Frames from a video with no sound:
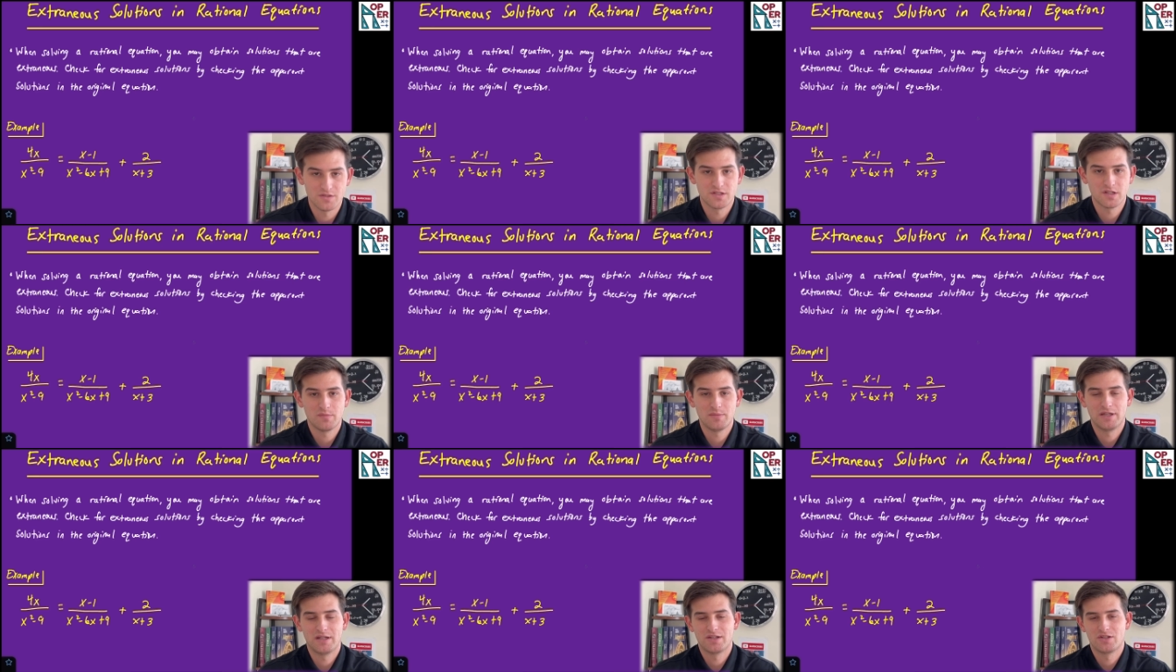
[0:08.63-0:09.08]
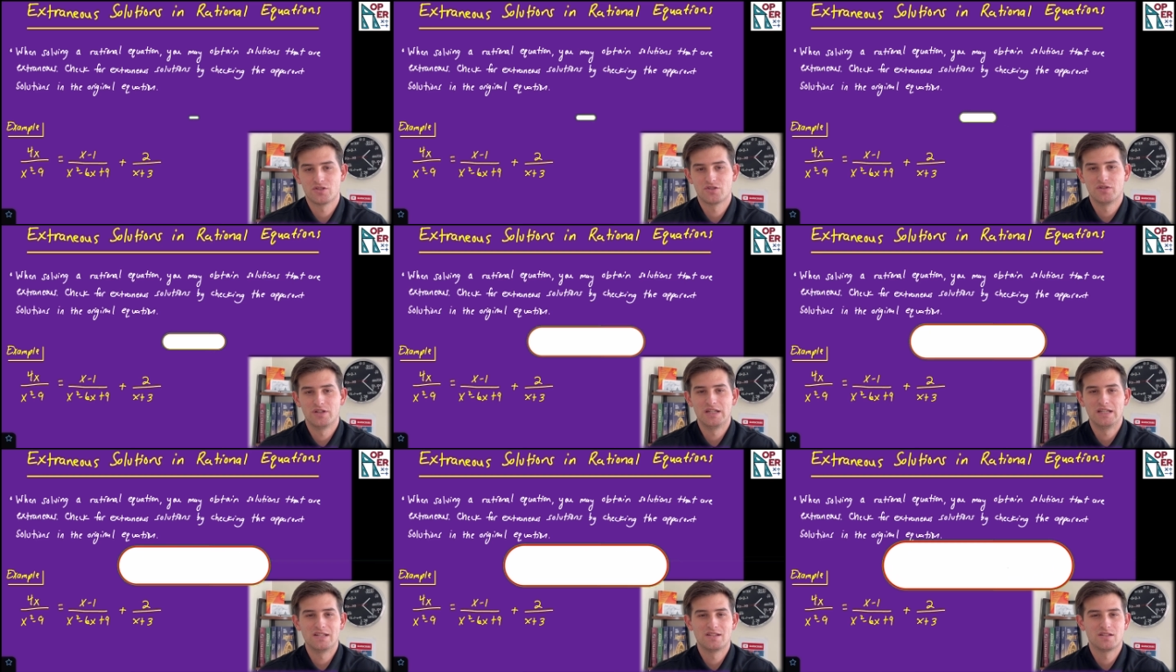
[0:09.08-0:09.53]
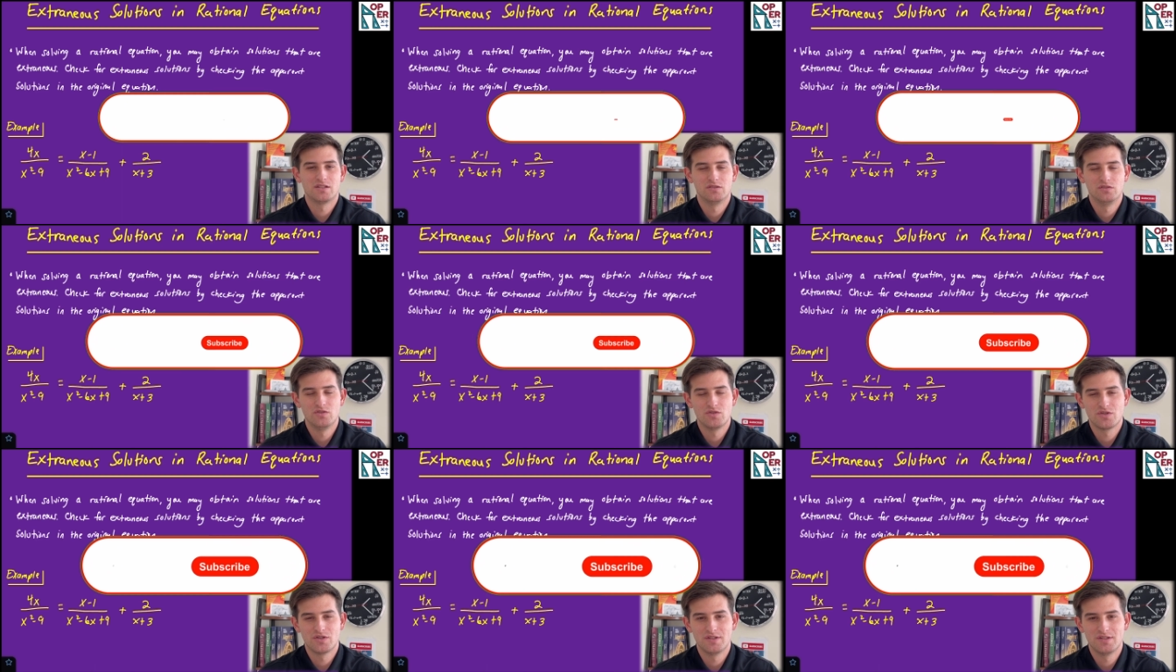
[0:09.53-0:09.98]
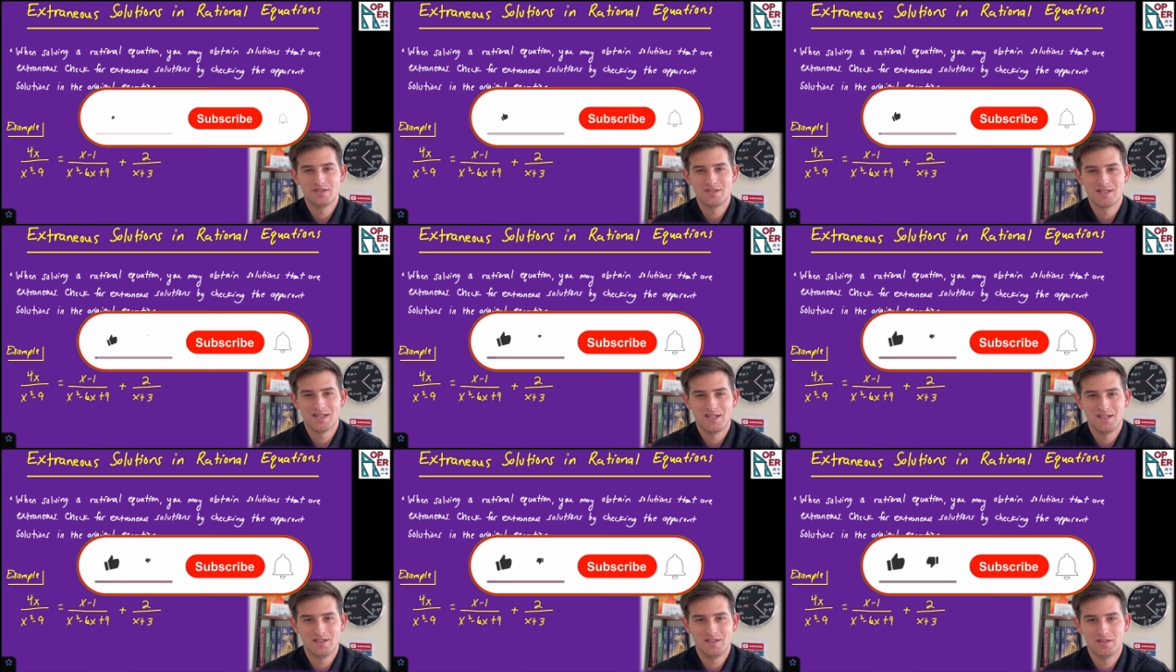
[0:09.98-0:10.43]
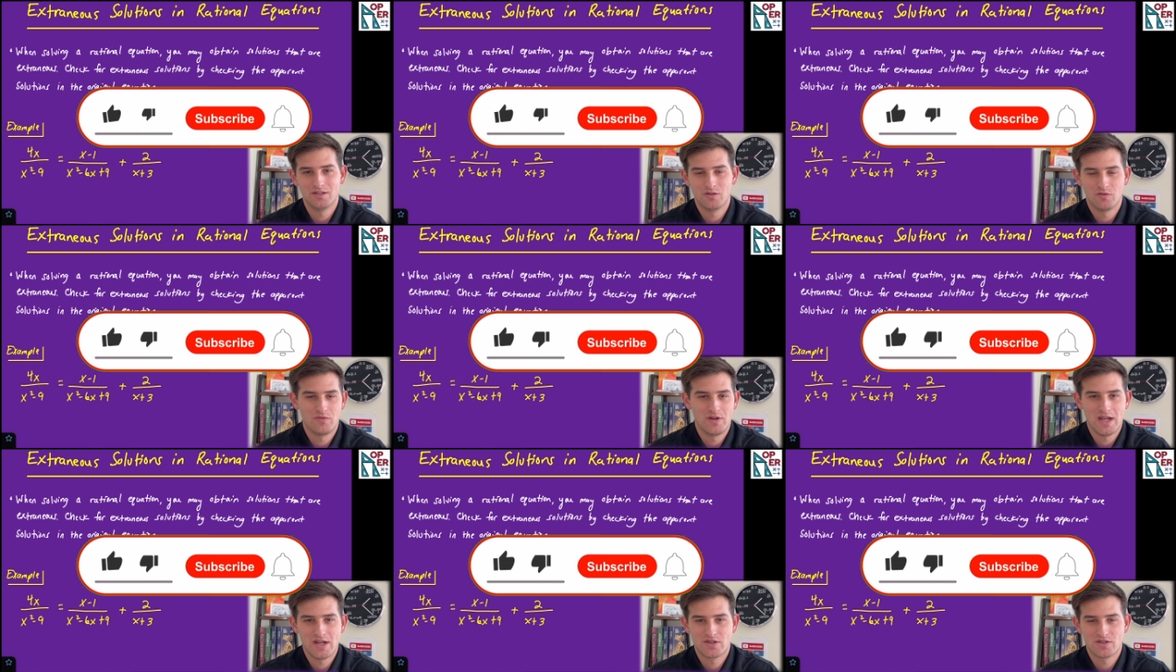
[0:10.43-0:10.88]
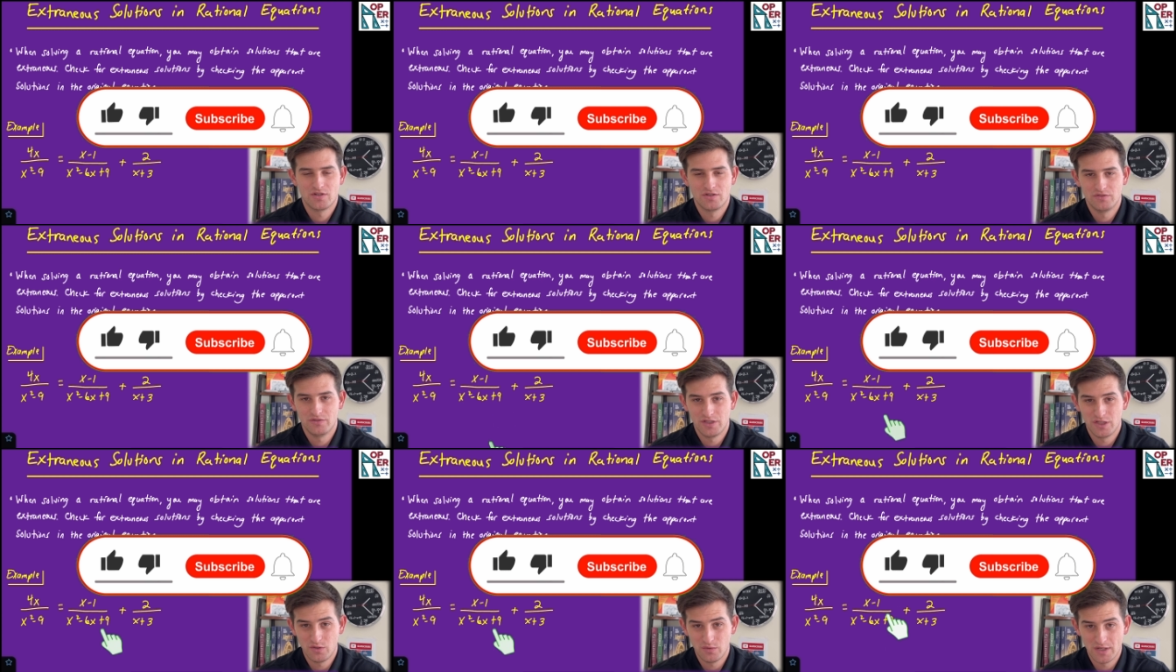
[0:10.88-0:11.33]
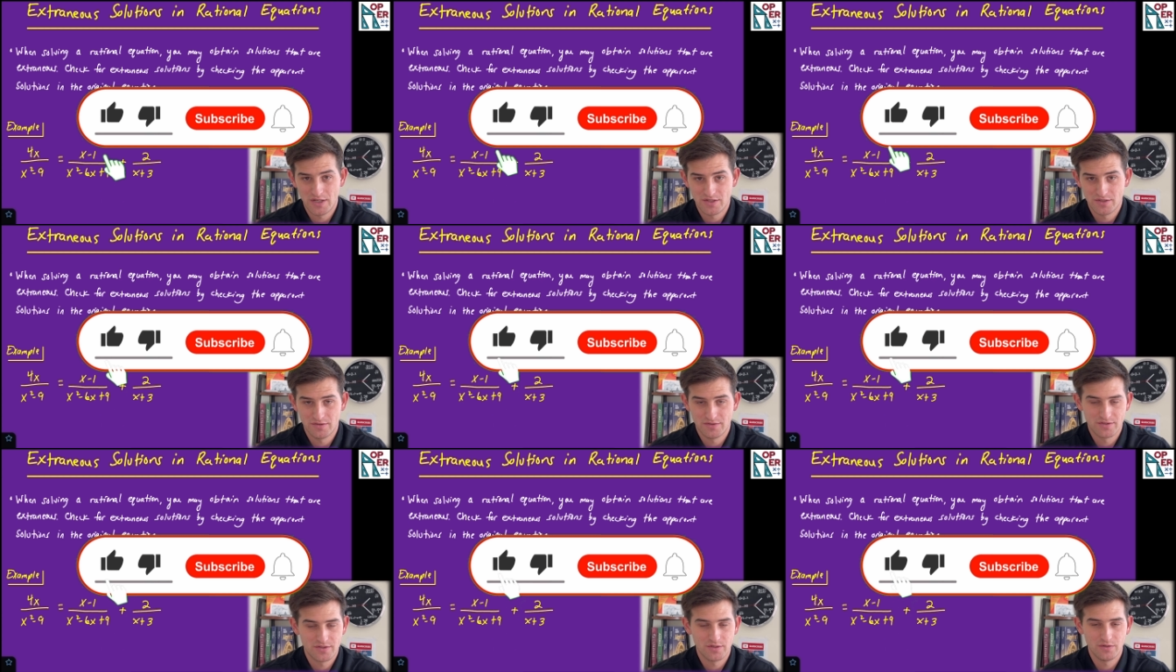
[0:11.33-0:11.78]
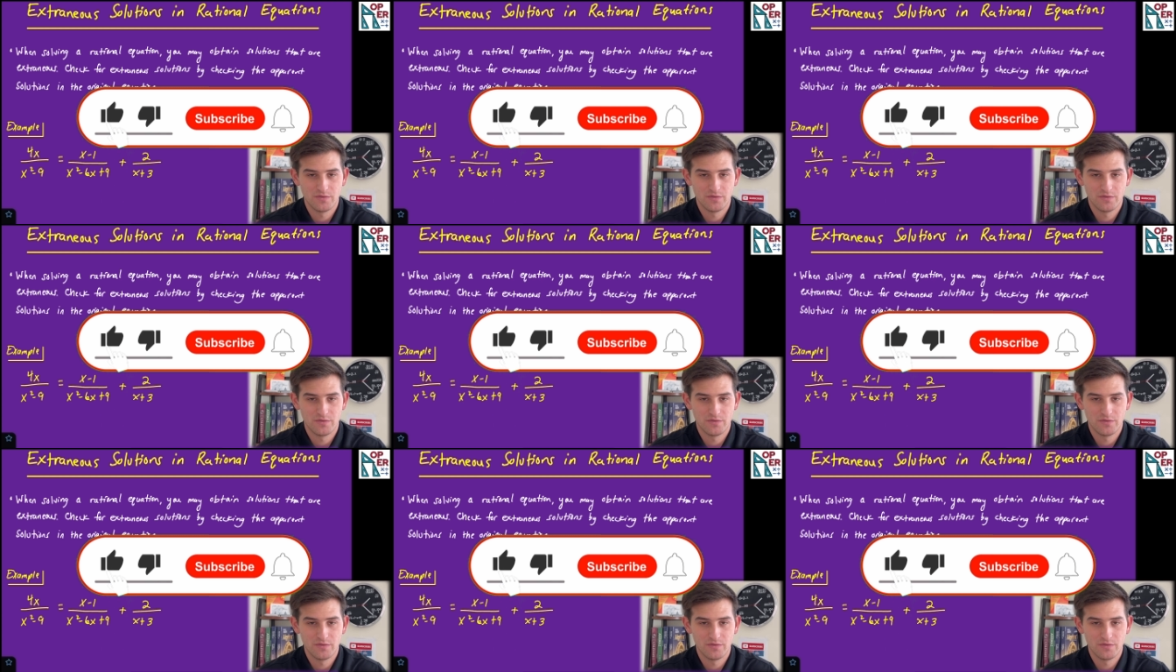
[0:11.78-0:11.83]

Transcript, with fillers: talk about extraneous solutions in rational equations.